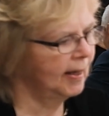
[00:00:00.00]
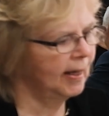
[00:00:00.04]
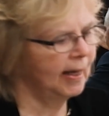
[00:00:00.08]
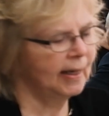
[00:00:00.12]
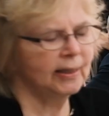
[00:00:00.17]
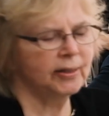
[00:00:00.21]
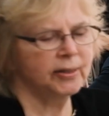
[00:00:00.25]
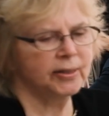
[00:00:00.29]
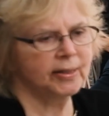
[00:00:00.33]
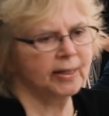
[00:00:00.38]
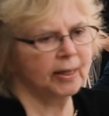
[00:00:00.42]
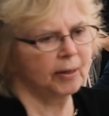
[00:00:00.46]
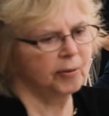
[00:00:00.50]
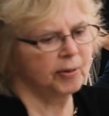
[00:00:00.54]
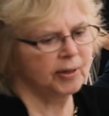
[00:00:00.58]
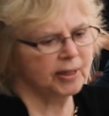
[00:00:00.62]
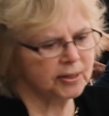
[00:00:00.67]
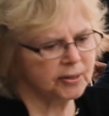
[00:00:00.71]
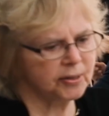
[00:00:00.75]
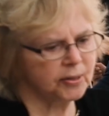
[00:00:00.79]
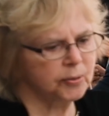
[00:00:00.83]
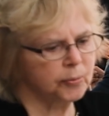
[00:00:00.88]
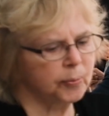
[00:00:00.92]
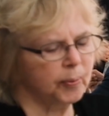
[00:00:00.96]
And so
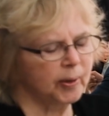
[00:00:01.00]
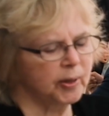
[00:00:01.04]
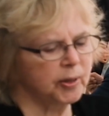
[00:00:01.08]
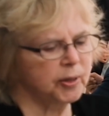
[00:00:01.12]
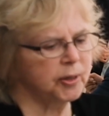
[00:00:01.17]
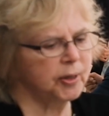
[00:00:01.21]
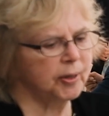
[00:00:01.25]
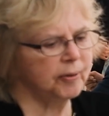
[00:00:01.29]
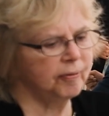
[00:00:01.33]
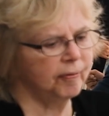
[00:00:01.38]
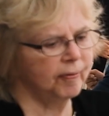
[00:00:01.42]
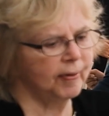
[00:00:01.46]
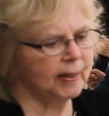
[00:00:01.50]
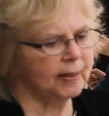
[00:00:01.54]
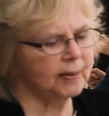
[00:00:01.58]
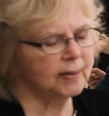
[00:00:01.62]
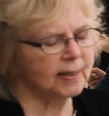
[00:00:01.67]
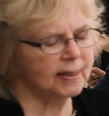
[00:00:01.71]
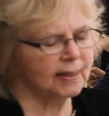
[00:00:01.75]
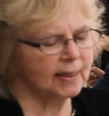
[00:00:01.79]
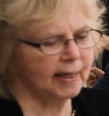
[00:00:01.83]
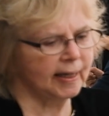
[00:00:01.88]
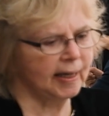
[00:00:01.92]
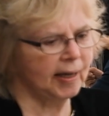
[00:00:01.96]
this is where she felt
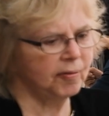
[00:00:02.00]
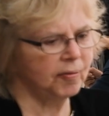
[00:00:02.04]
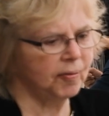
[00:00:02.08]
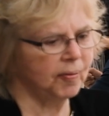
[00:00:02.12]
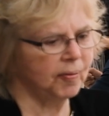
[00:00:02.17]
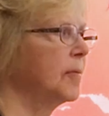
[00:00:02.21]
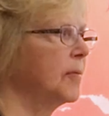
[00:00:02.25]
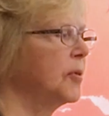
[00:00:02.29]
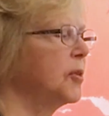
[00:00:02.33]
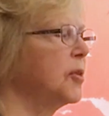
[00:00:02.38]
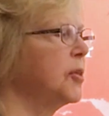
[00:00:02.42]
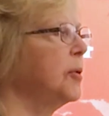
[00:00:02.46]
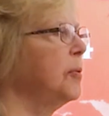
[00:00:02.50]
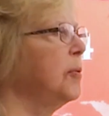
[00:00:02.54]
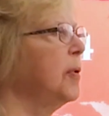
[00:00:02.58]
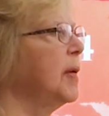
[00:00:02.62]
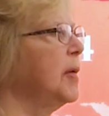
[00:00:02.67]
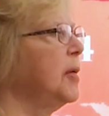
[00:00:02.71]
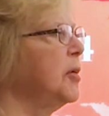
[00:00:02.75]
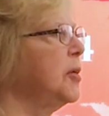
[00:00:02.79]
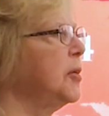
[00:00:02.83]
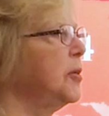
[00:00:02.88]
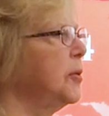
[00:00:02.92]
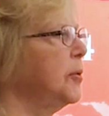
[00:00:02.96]
safe. She
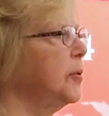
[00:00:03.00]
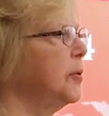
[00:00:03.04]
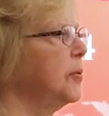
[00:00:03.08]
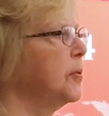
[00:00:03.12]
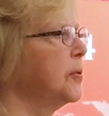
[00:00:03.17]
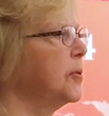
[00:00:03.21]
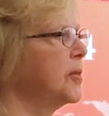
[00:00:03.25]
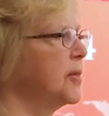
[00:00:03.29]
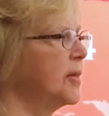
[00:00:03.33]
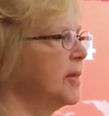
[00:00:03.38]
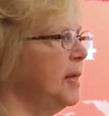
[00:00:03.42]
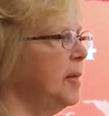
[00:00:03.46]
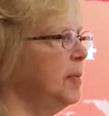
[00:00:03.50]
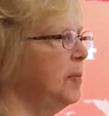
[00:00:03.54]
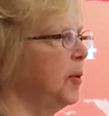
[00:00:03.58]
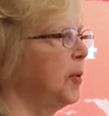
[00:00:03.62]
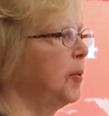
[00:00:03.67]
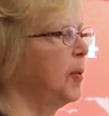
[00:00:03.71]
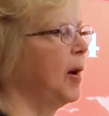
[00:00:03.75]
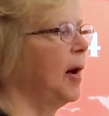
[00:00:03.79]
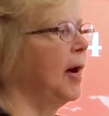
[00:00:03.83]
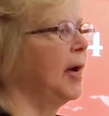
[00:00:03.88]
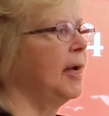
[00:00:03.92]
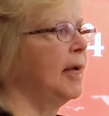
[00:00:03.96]
went to see
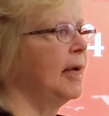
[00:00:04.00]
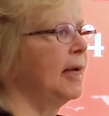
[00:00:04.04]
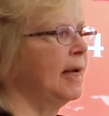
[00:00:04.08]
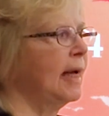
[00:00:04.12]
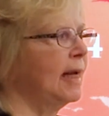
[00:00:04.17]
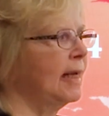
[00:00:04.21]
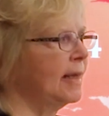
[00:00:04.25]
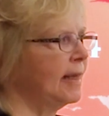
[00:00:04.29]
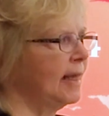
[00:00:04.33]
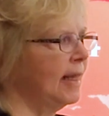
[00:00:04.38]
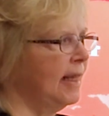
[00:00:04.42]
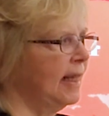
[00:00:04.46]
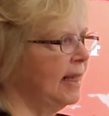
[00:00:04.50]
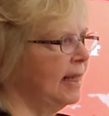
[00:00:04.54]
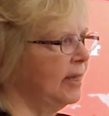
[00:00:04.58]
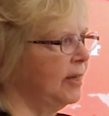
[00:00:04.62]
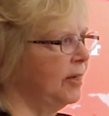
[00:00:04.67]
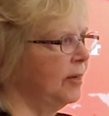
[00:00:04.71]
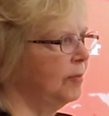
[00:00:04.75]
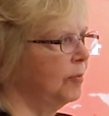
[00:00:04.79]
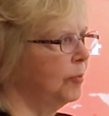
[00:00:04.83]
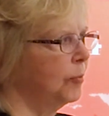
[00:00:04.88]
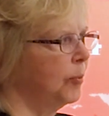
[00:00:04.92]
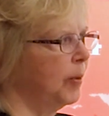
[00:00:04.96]
Mariah at the
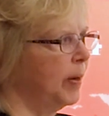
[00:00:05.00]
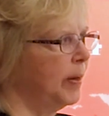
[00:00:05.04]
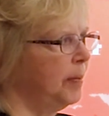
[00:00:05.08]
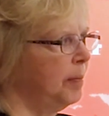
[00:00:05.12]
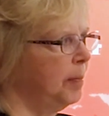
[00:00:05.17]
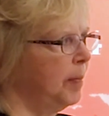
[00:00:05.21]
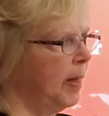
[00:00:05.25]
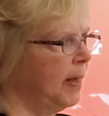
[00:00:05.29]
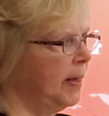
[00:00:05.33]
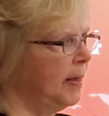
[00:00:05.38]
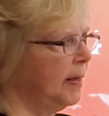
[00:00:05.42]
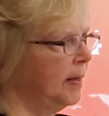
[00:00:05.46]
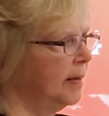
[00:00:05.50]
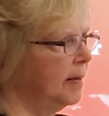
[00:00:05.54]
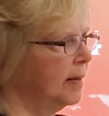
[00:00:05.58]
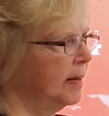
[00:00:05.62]
end of 1 month.